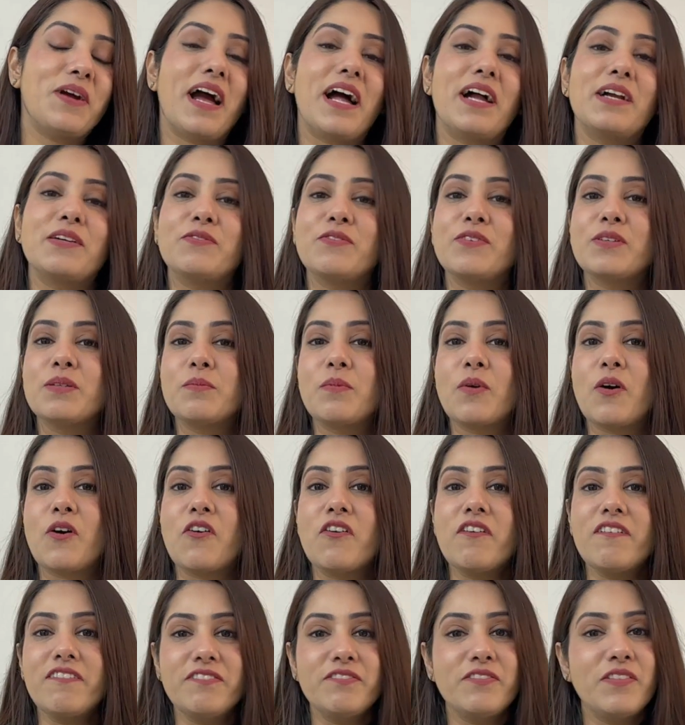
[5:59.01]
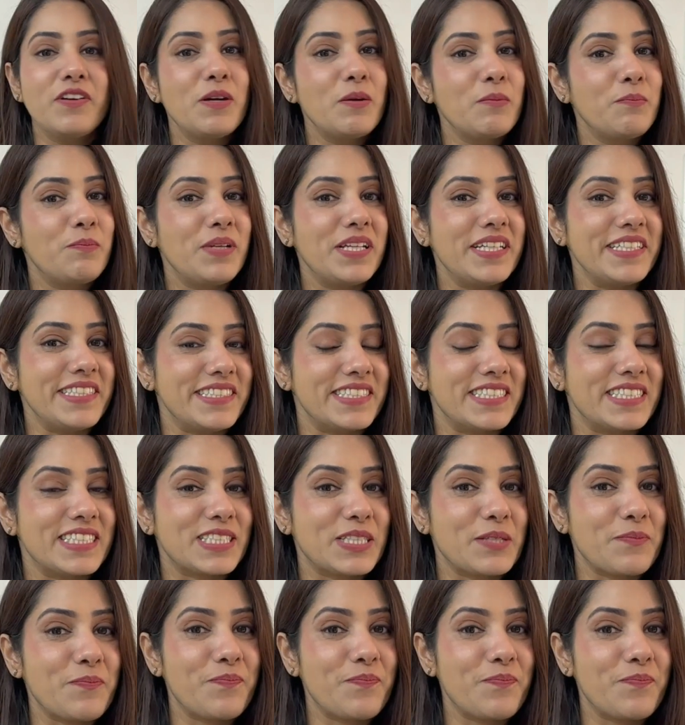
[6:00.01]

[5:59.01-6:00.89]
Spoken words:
adverb of place.